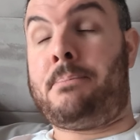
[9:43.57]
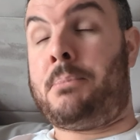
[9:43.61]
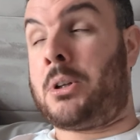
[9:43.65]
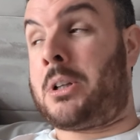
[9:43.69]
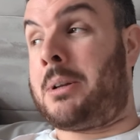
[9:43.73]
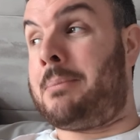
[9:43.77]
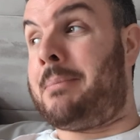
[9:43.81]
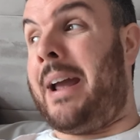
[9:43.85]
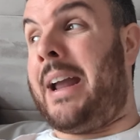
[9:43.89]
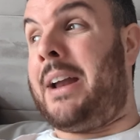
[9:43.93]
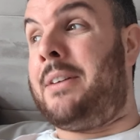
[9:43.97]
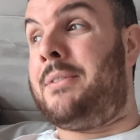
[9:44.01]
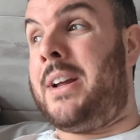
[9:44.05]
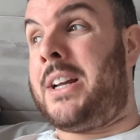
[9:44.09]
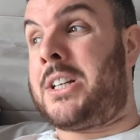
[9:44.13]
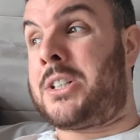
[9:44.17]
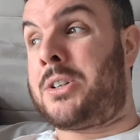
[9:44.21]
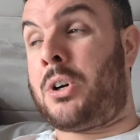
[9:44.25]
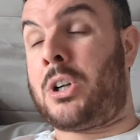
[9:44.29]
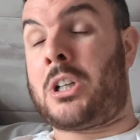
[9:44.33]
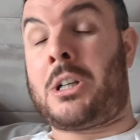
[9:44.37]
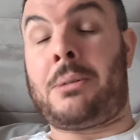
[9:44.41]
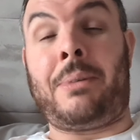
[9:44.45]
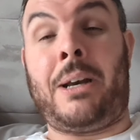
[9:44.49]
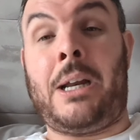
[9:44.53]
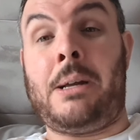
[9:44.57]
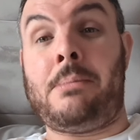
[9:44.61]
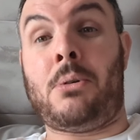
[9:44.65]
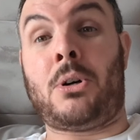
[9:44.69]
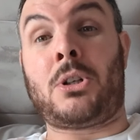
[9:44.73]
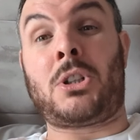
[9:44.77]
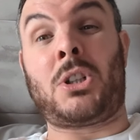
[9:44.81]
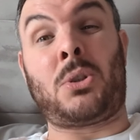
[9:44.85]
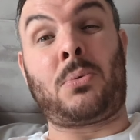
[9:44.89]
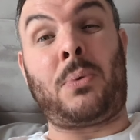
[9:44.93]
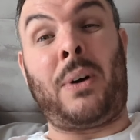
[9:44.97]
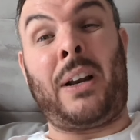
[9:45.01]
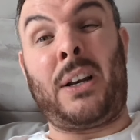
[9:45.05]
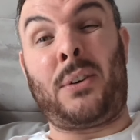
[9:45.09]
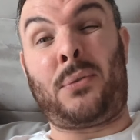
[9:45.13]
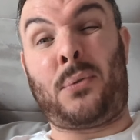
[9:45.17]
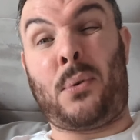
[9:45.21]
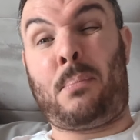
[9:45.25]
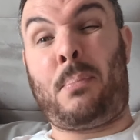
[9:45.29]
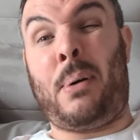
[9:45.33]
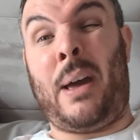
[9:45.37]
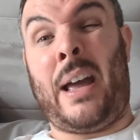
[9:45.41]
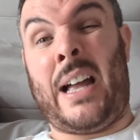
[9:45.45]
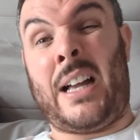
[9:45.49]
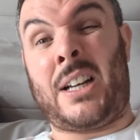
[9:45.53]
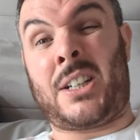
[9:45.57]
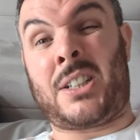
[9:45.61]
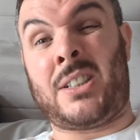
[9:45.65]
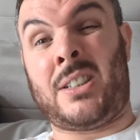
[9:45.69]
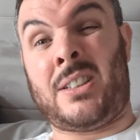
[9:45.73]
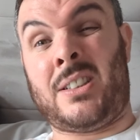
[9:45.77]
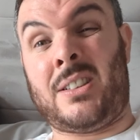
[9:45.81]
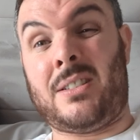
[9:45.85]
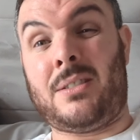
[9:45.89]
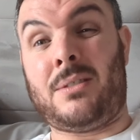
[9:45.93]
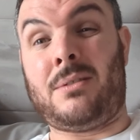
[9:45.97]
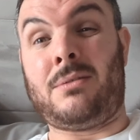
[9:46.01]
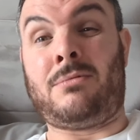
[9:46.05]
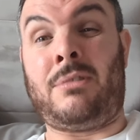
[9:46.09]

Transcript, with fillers: But the main reason I've got the minibus as well is for personal